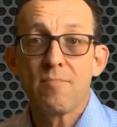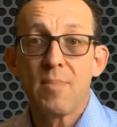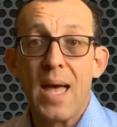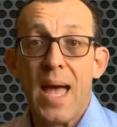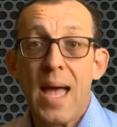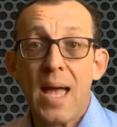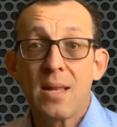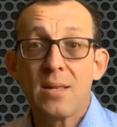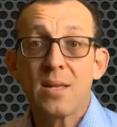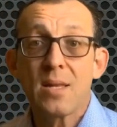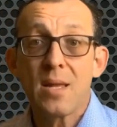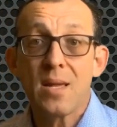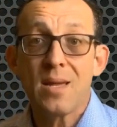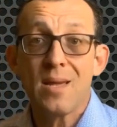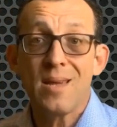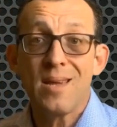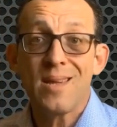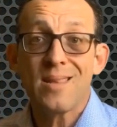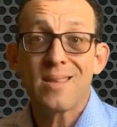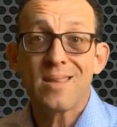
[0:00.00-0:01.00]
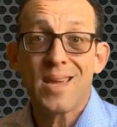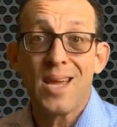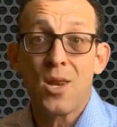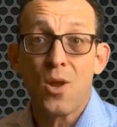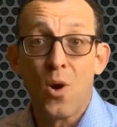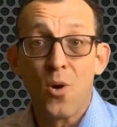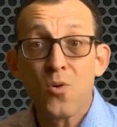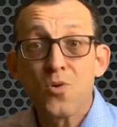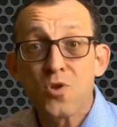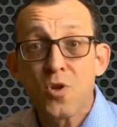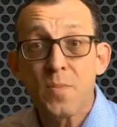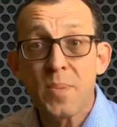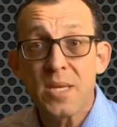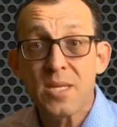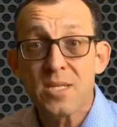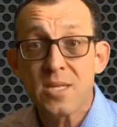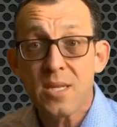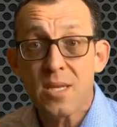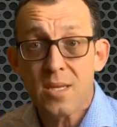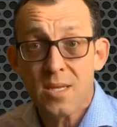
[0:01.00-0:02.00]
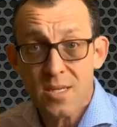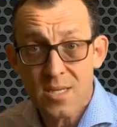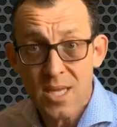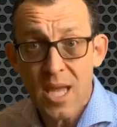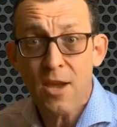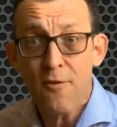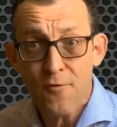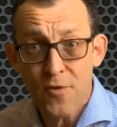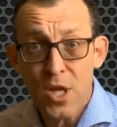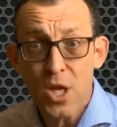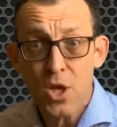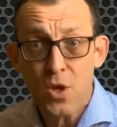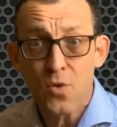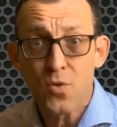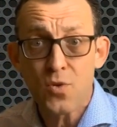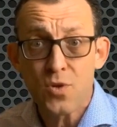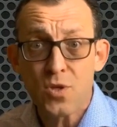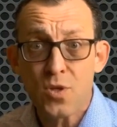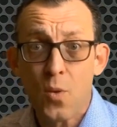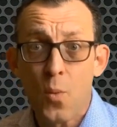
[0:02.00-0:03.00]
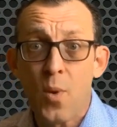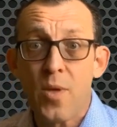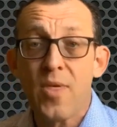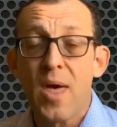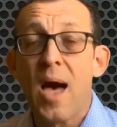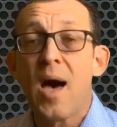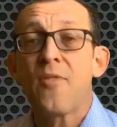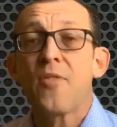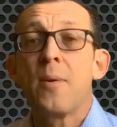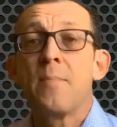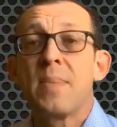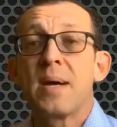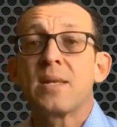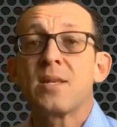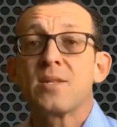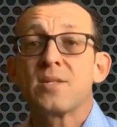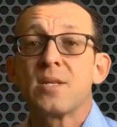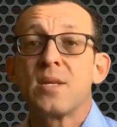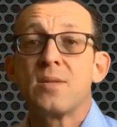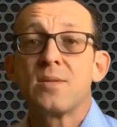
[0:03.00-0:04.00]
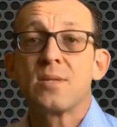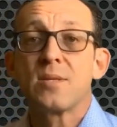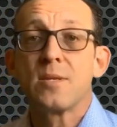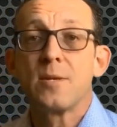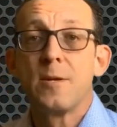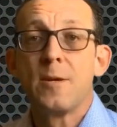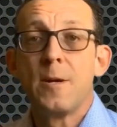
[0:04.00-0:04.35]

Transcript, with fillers: and it can also be safely used with other medicines.